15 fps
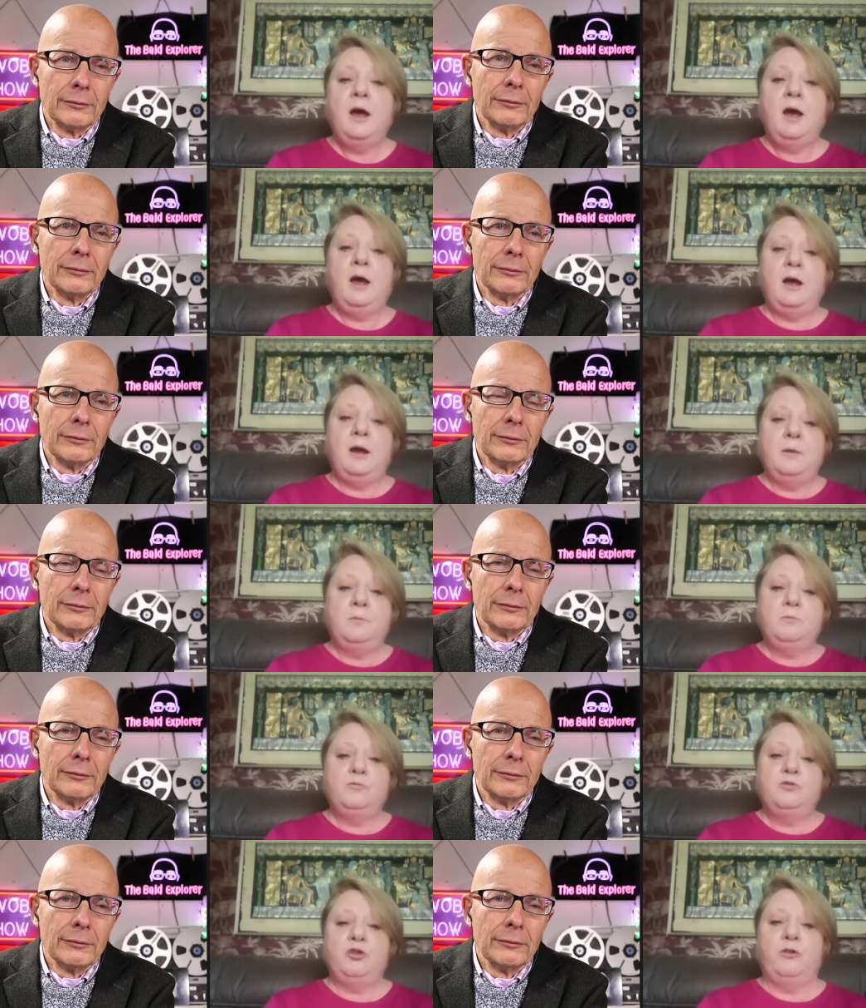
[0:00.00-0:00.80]

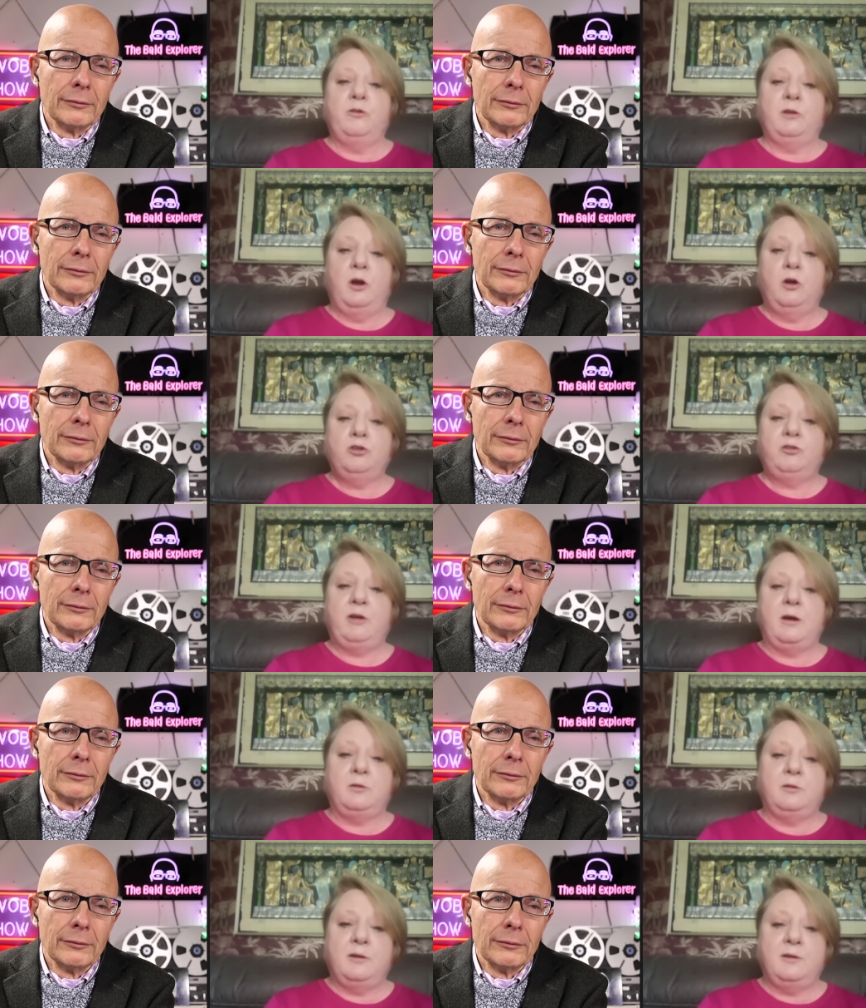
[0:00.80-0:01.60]
Speaker 1: um, during
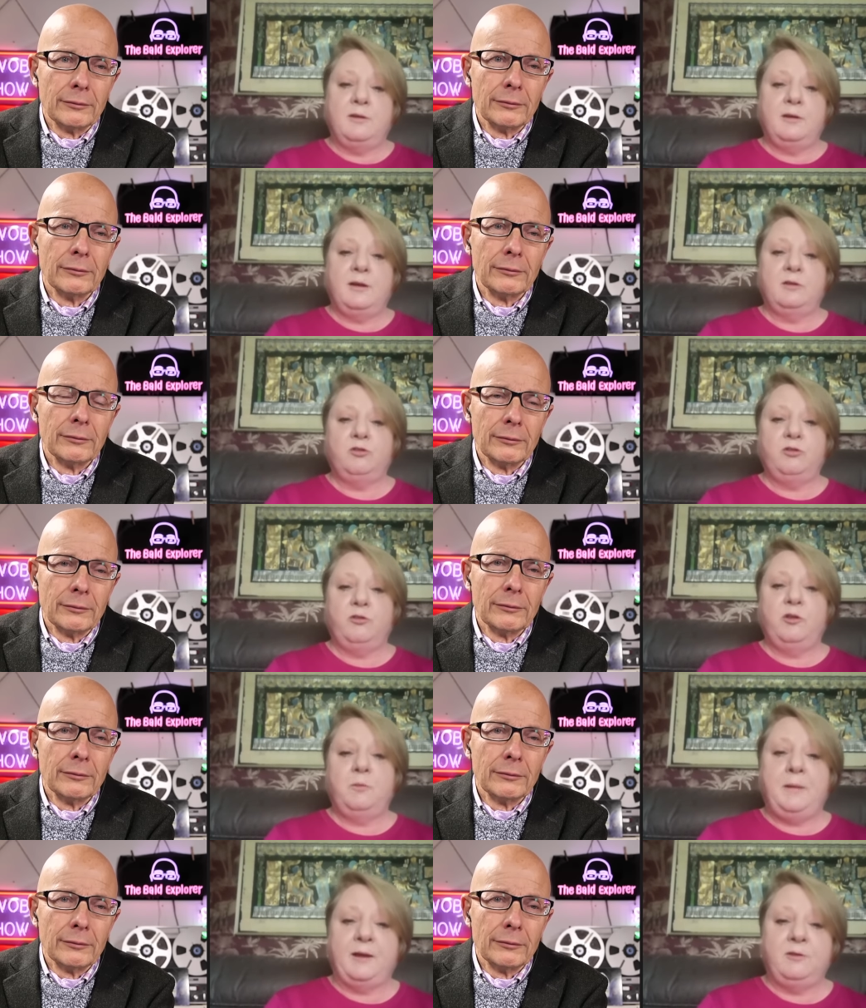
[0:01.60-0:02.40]
lockdown and, and
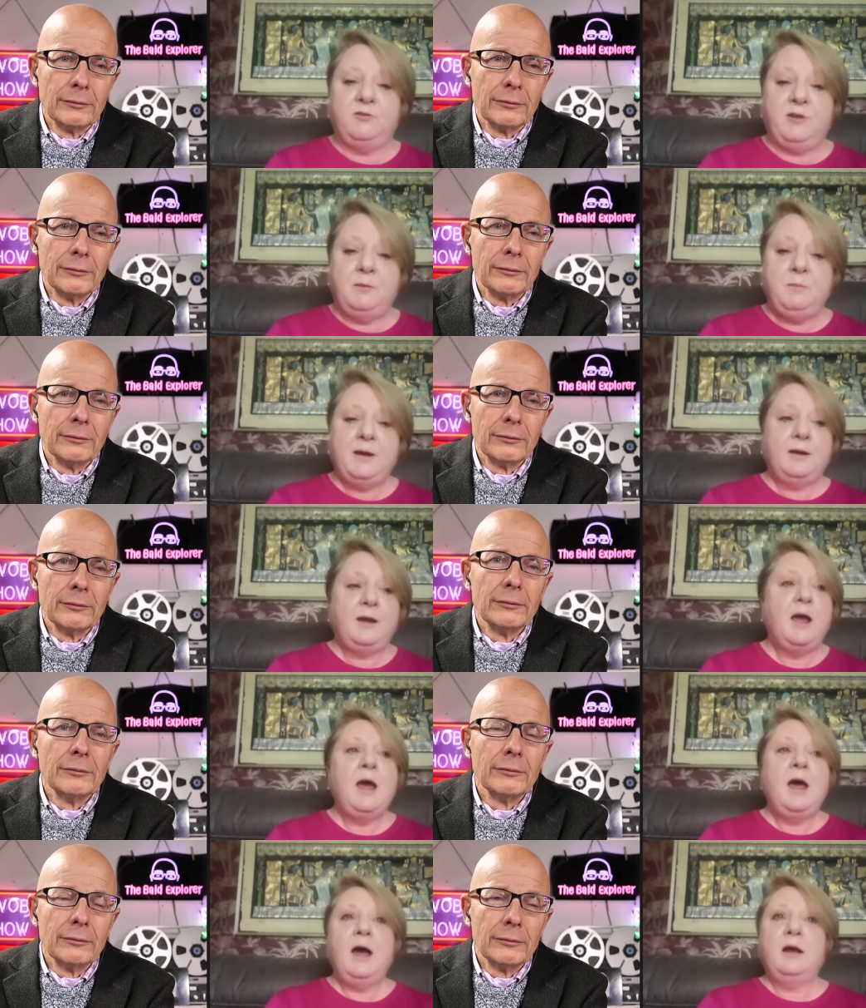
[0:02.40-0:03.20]
during the pandemic,
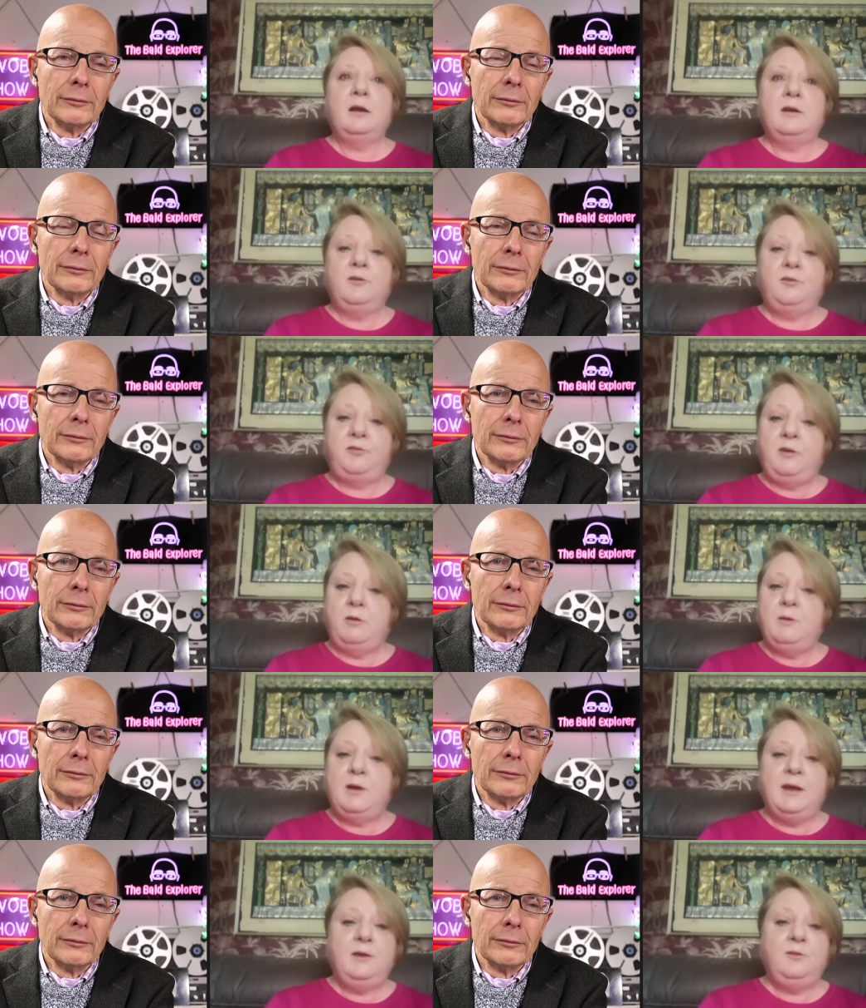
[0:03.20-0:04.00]
and it's
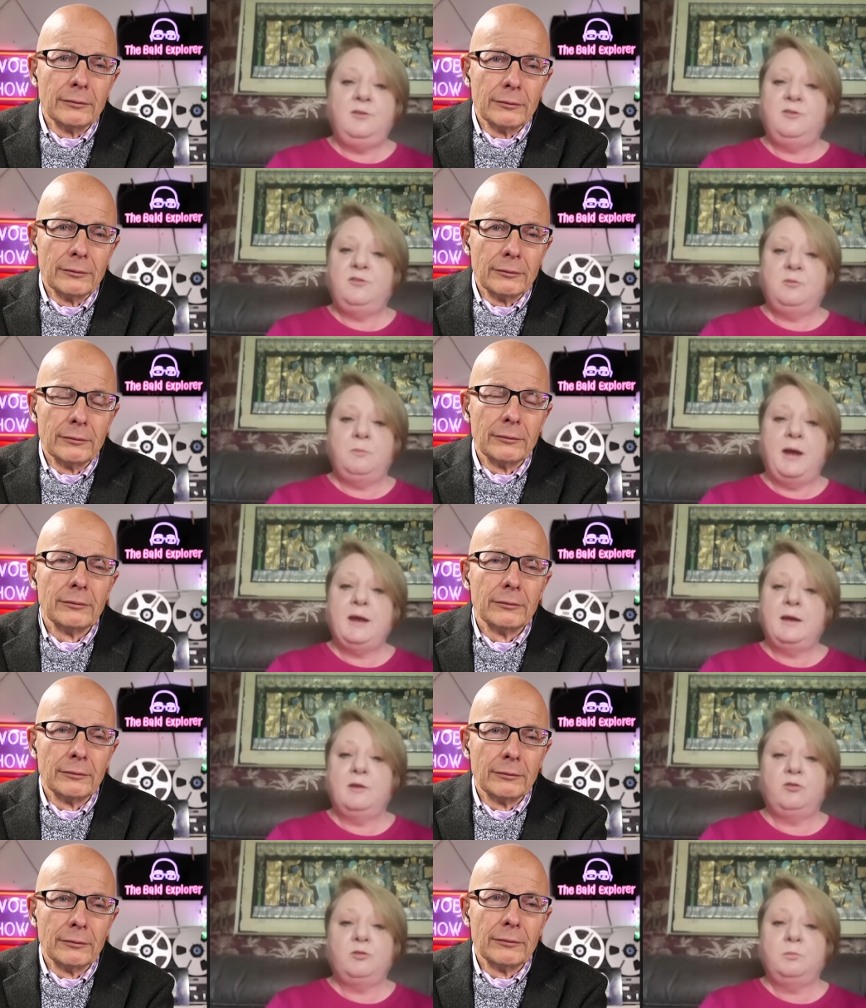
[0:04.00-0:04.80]
so easy to
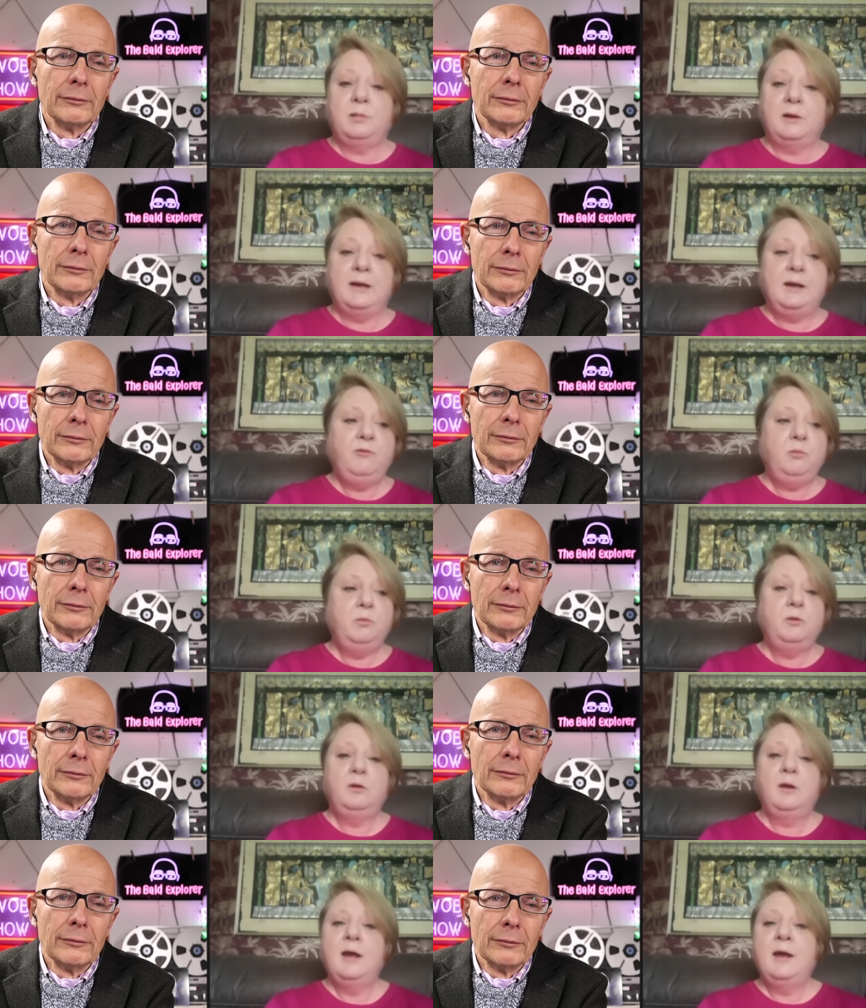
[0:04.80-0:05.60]
make. It's
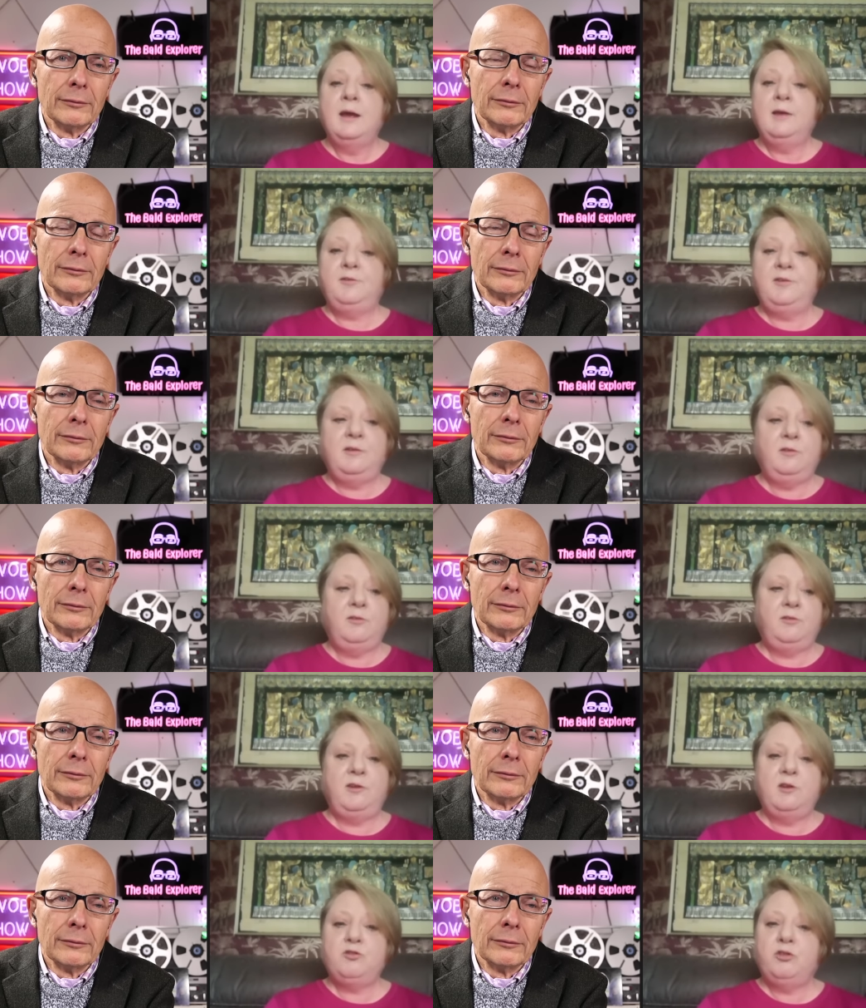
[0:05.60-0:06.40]
unbelievable. It's in
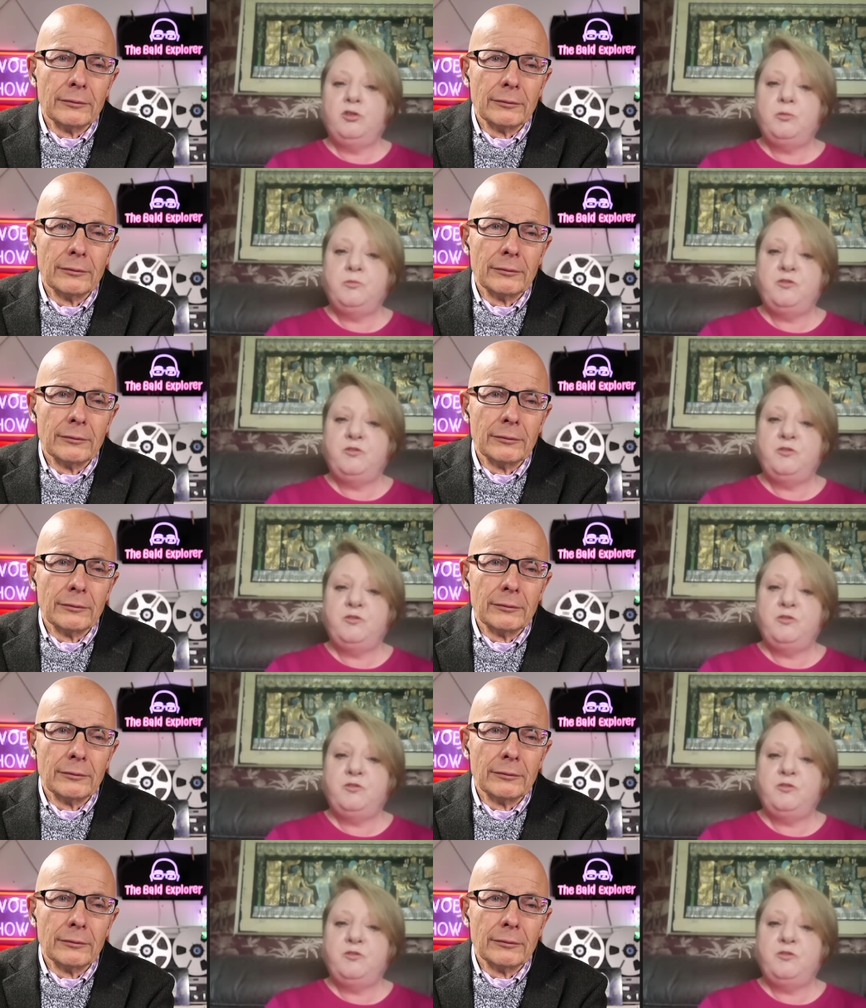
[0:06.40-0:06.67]
citrus